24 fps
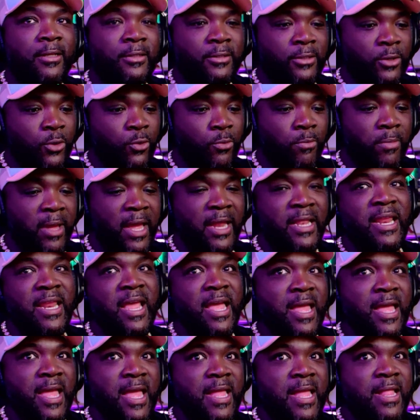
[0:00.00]
Go back.
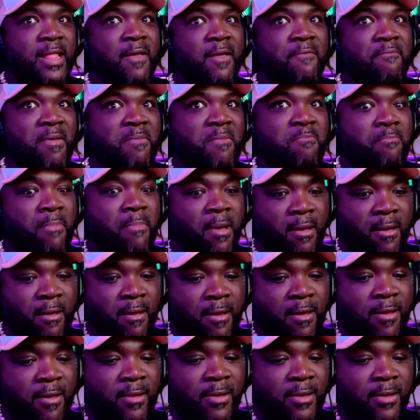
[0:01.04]
Nah, I ain't never been burnt.